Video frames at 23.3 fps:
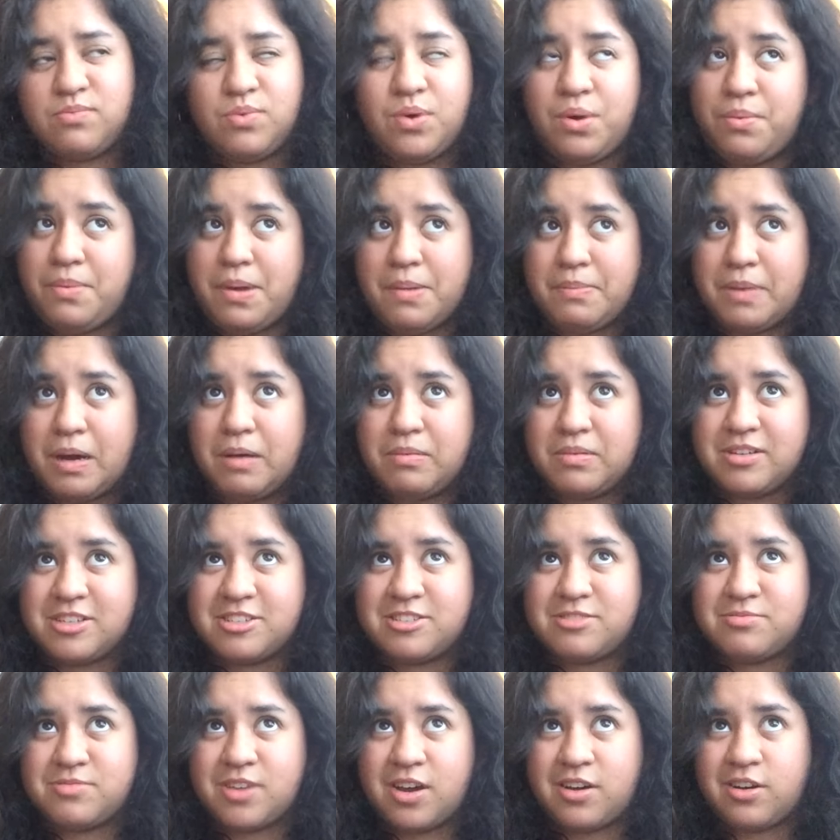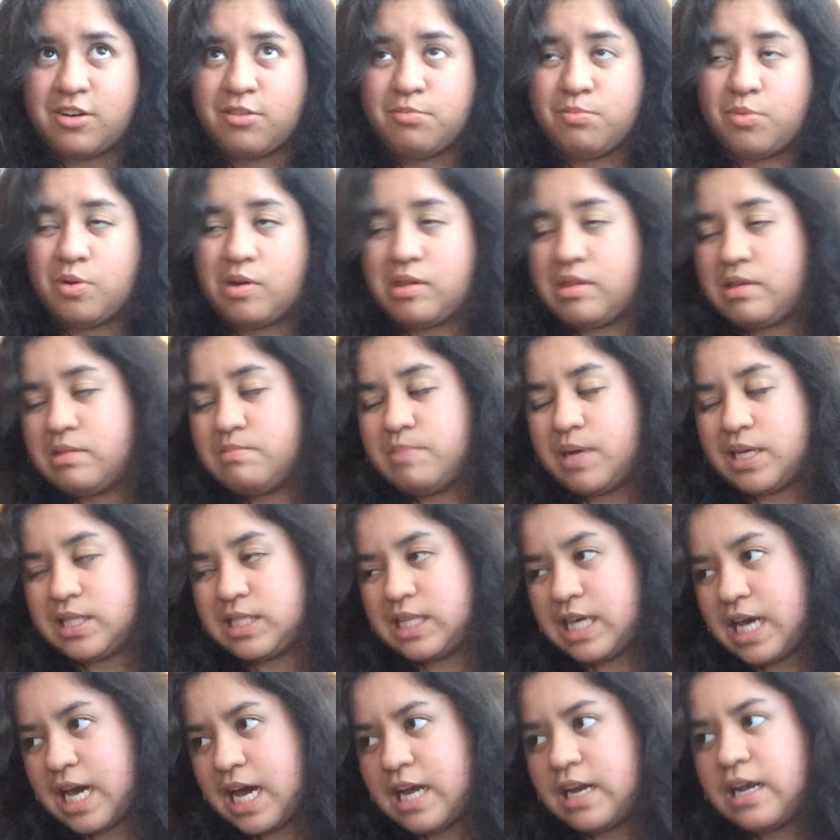Well, my mom loves soccer more than my
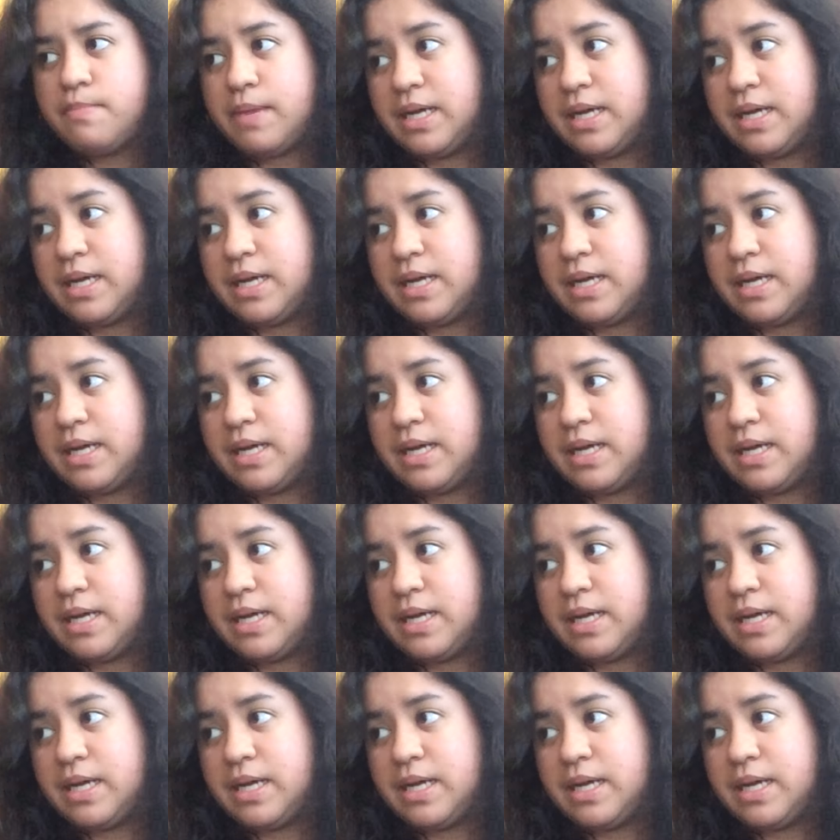dad.